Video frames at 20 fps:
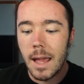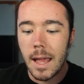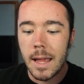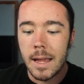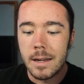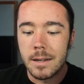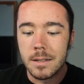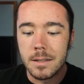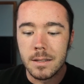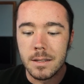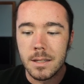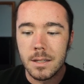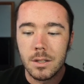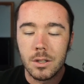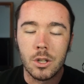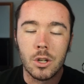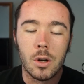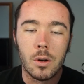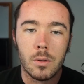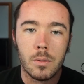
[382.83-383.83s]
And,
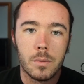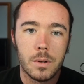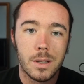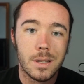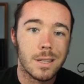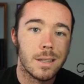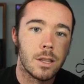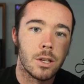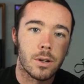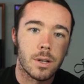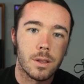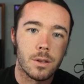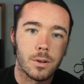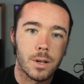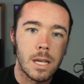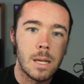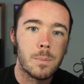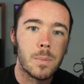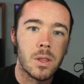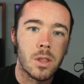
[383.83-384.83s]
you know, they're
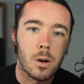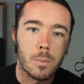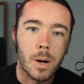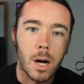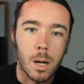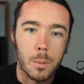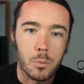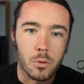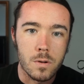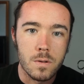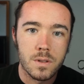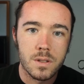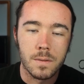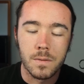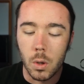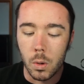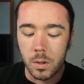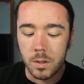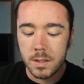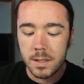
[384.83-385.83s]
keeping their pop roots, of
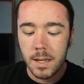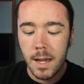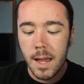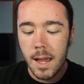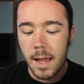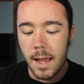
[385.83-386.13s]
course,